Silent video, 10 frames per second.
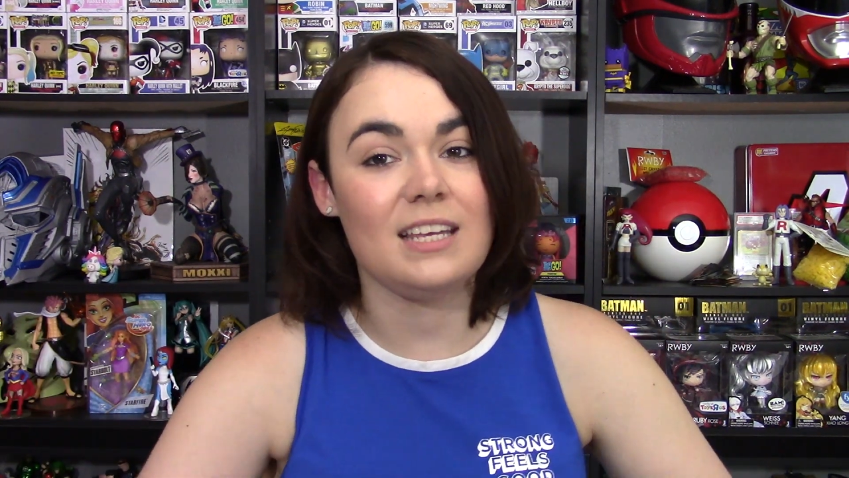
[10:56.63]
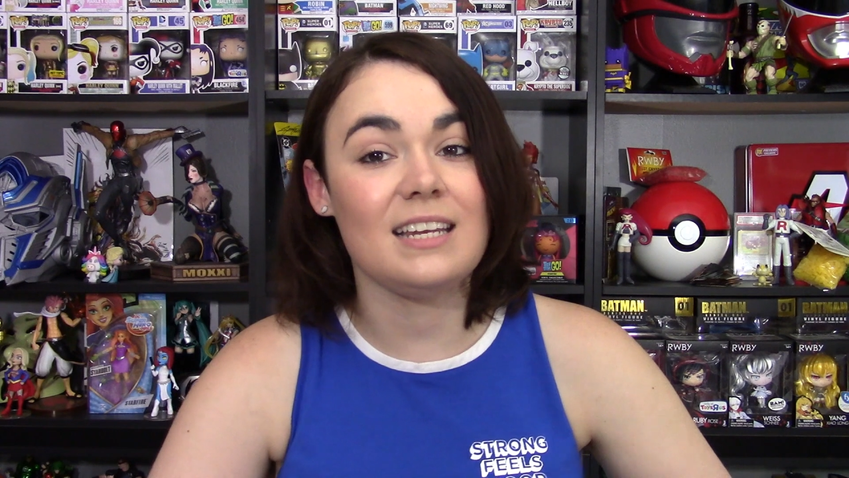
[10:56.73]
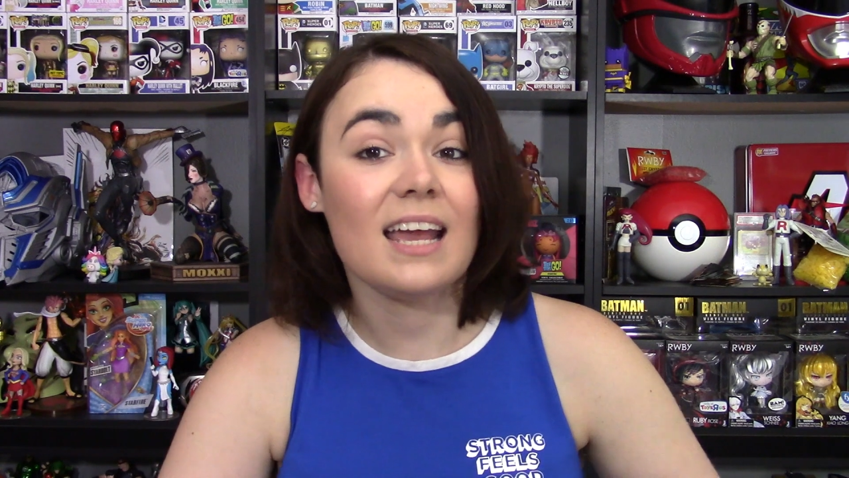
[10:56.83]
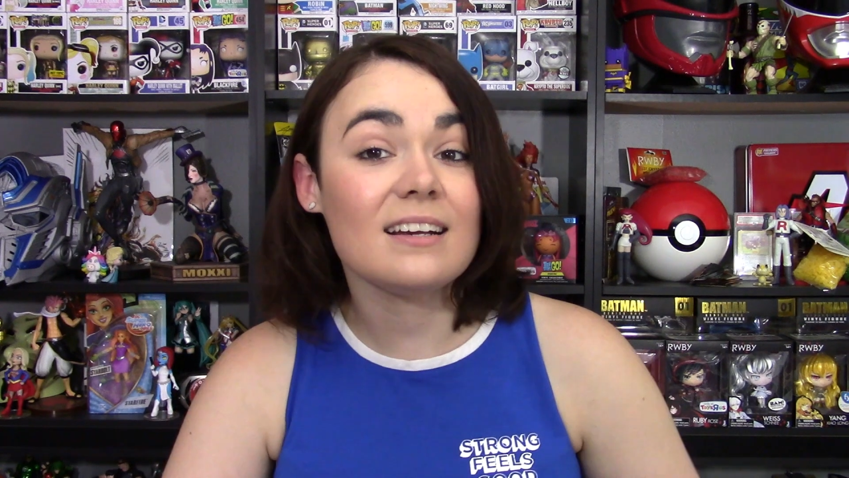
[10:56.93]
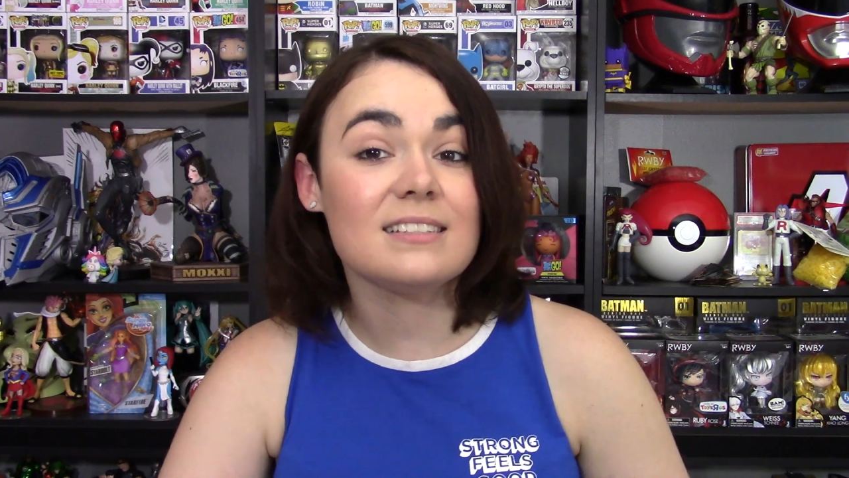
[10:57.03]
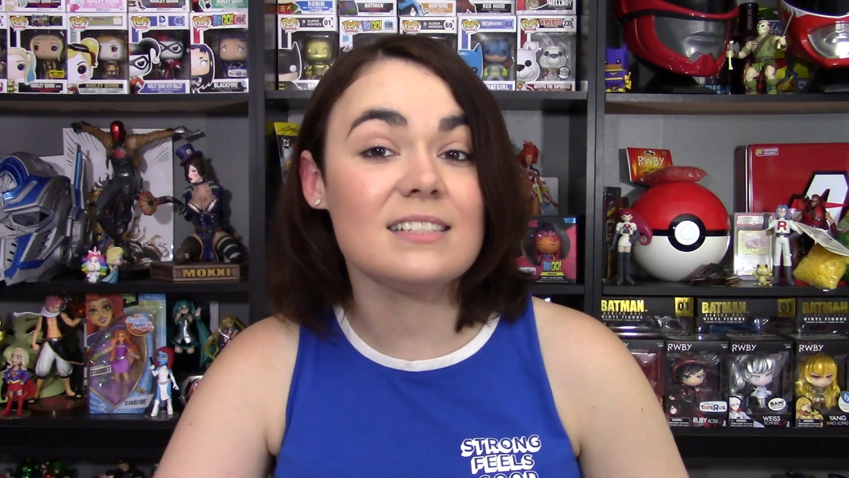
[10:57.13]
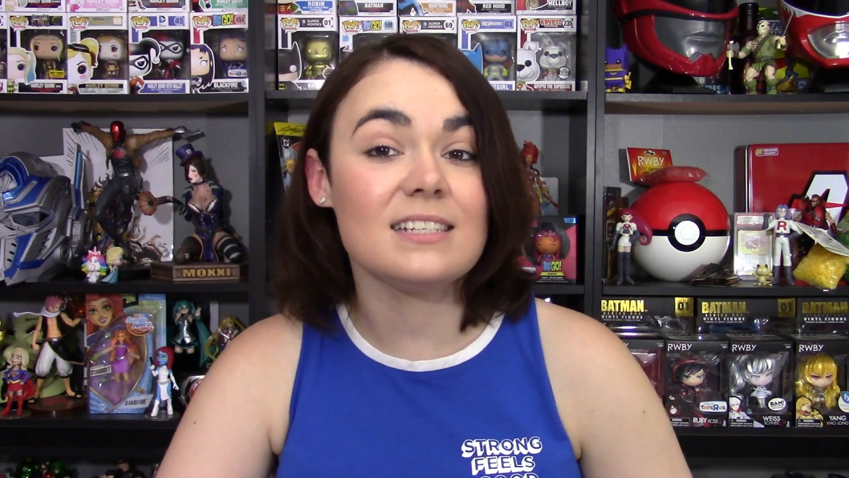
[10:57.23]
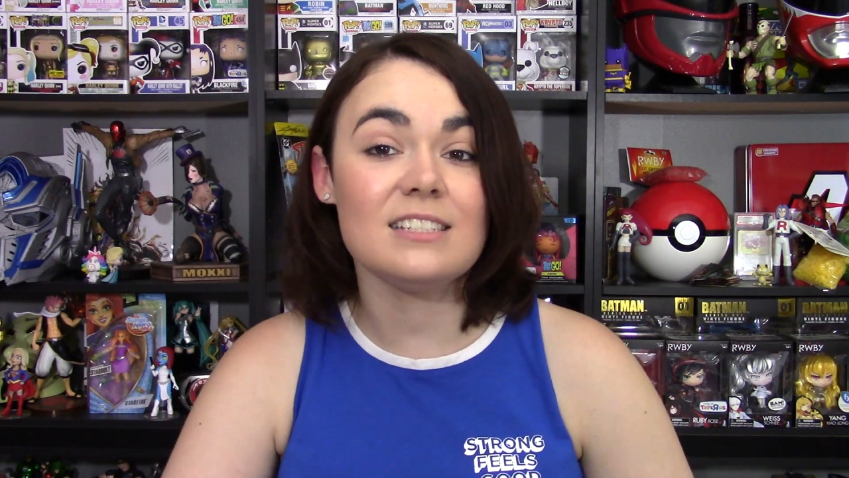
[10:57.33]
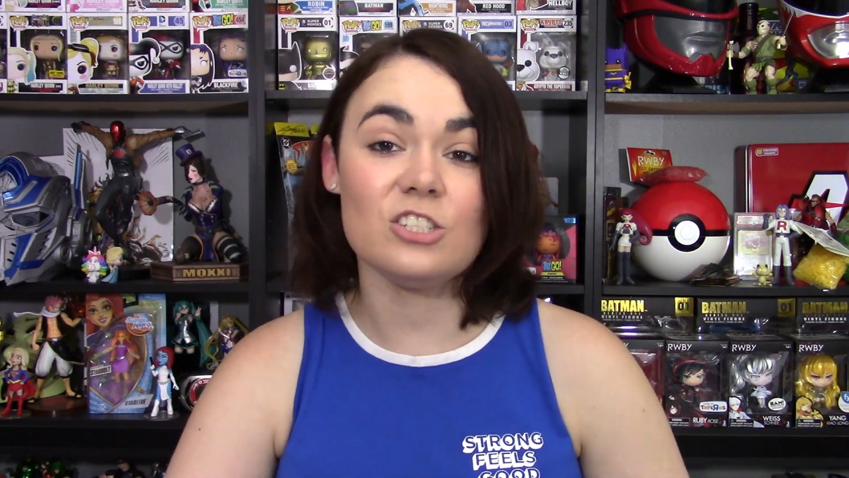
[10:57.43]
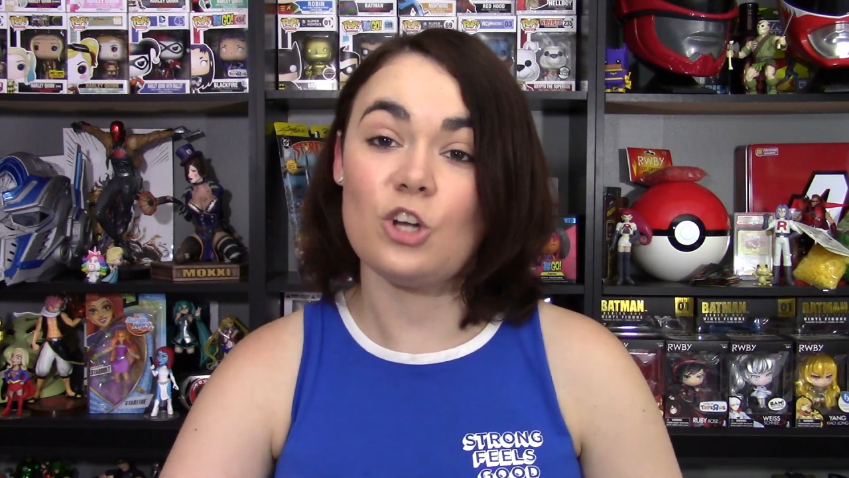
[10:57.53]
next
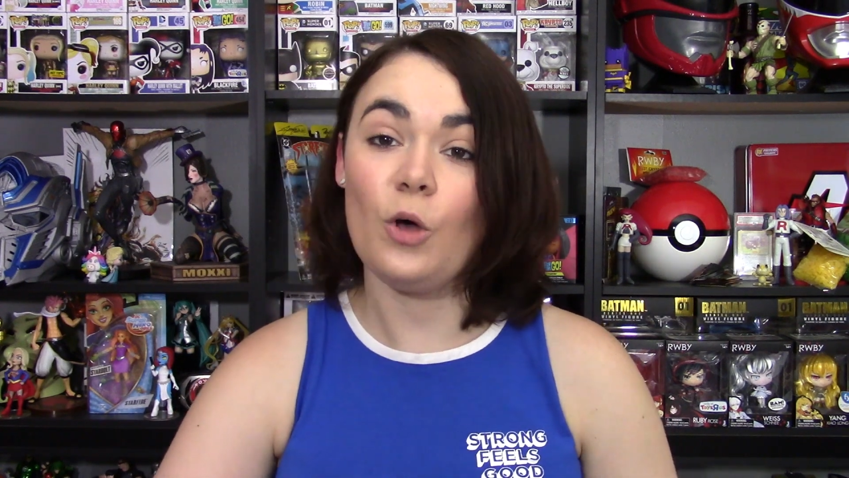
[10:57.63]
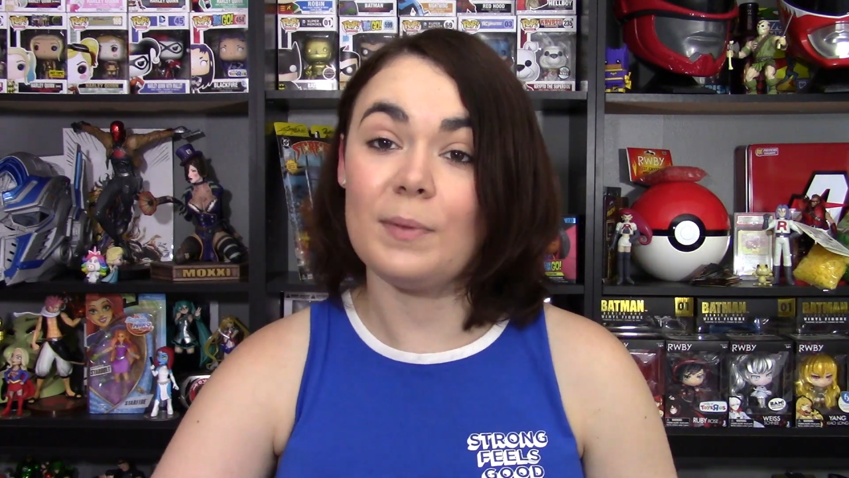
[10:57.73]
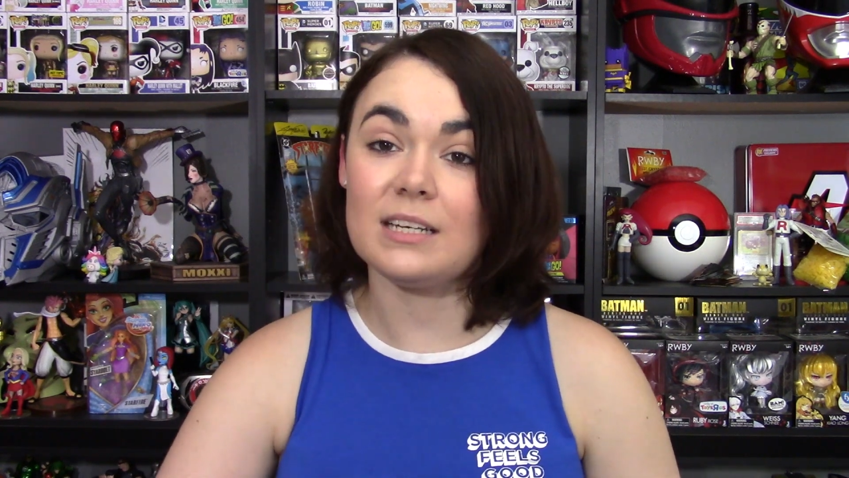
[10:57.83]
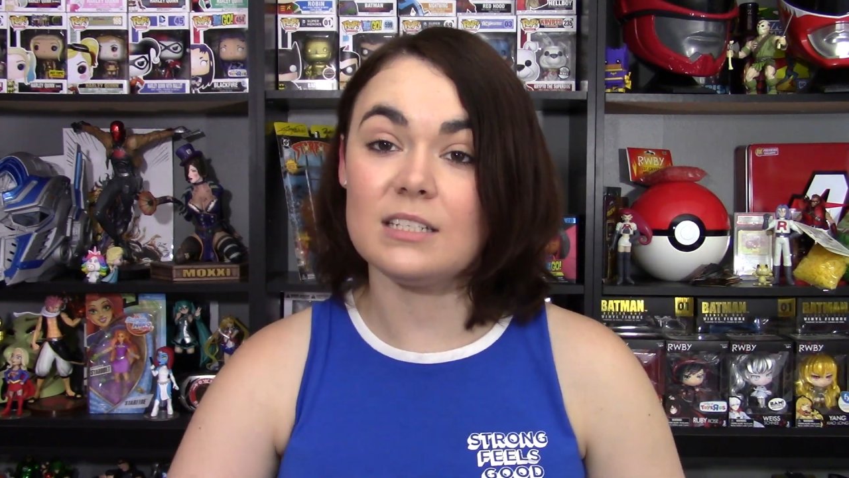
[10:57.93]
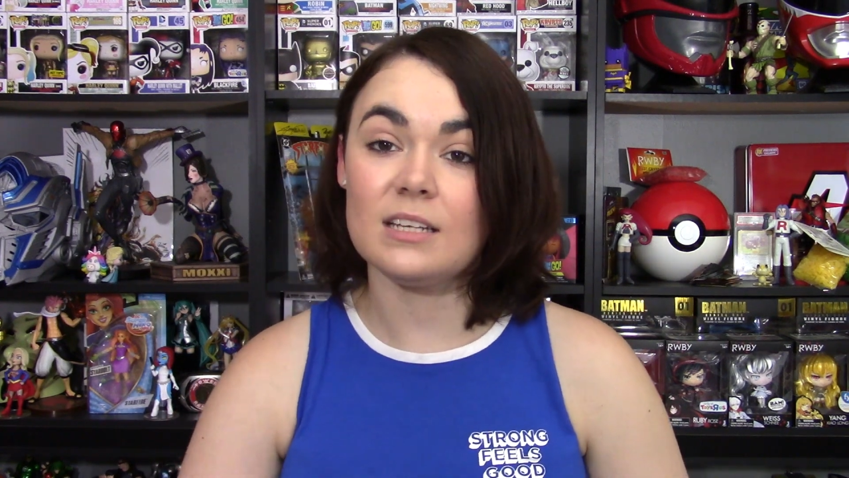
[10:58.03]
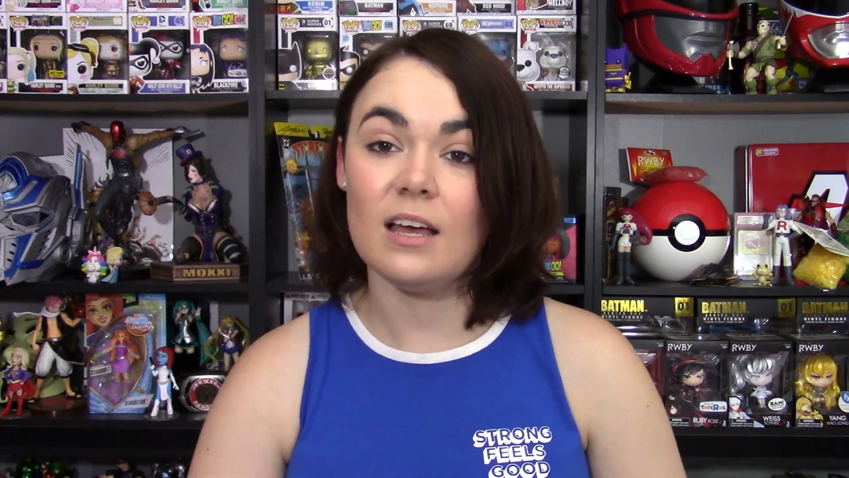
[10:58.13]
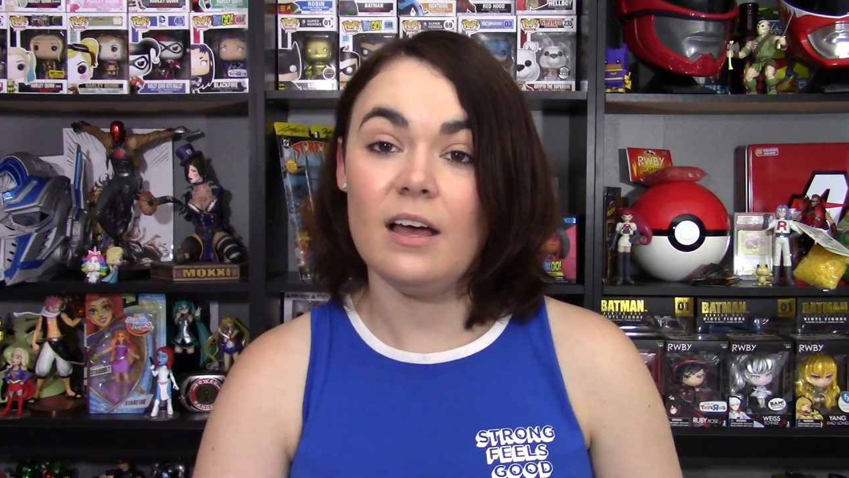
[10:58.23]
installment